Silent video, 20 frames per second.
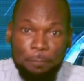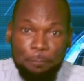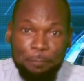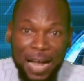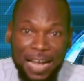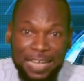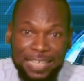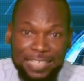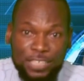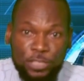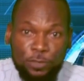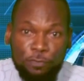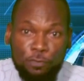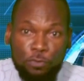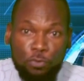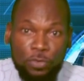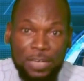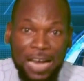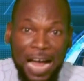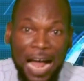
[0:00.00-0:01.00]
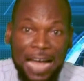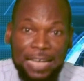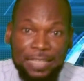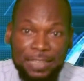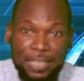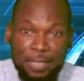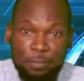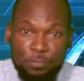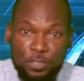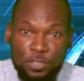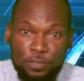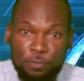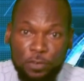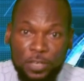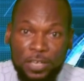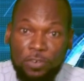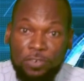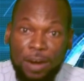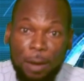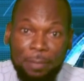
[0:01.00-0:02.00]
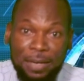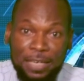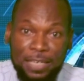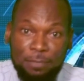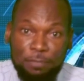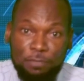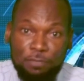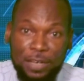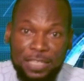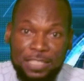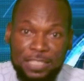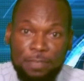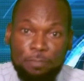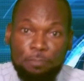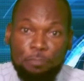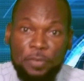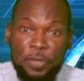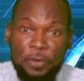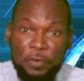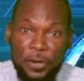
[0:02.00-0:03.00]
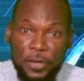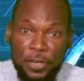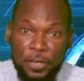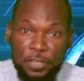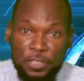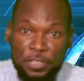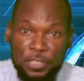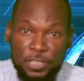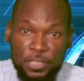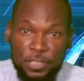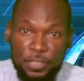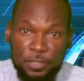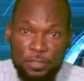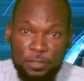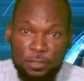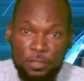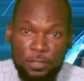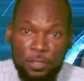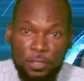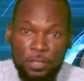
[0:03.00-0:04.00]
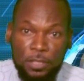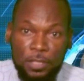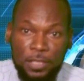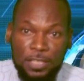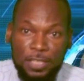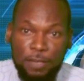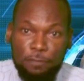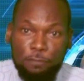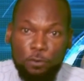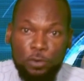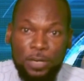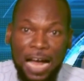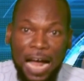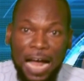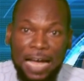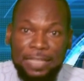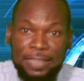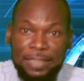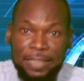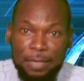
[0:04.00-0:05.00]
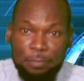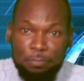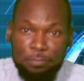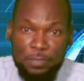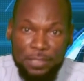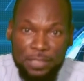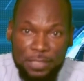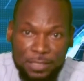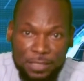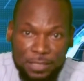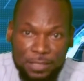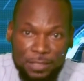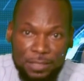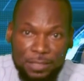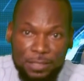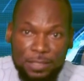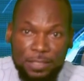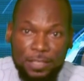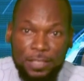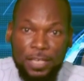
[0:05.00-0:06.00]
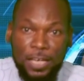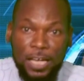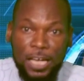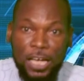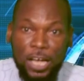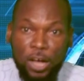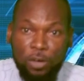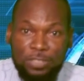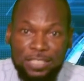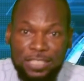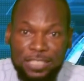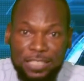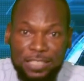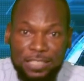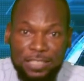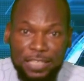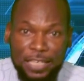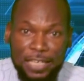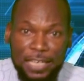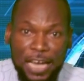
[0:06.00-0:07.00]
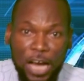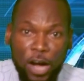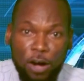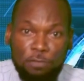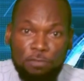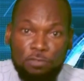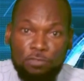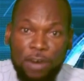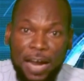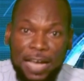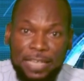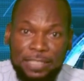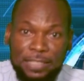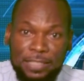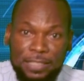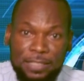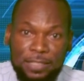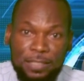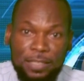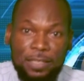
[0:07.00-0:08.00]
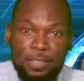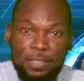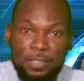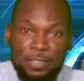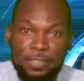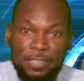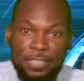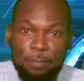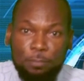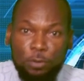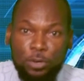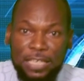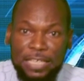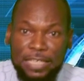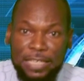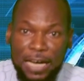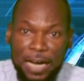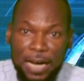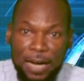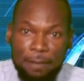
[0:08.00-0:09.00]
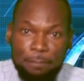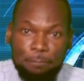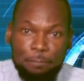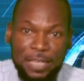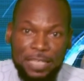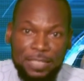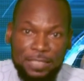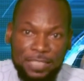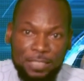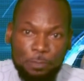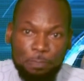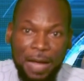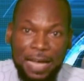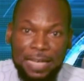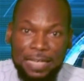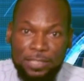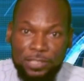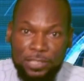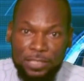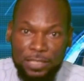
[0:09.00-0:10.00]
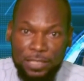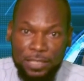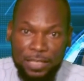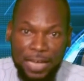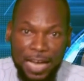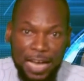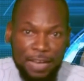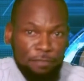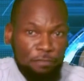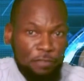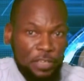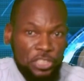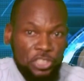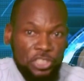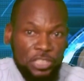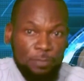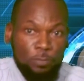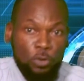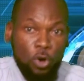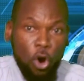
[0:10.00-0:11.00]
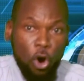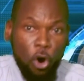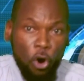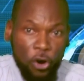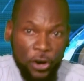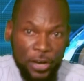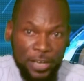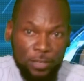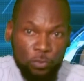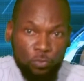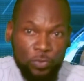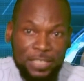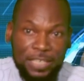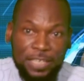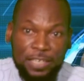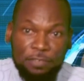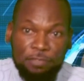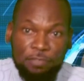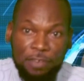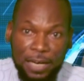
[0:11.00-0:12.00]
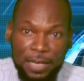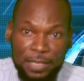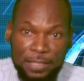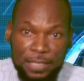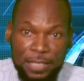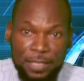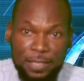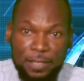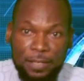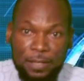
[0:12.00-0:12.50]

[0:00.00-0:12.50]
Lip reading: packaged food items for the Ramadan fasting period. The food items consisting of rice, semolina, beans, spaghetti, and vegetable oil were delivered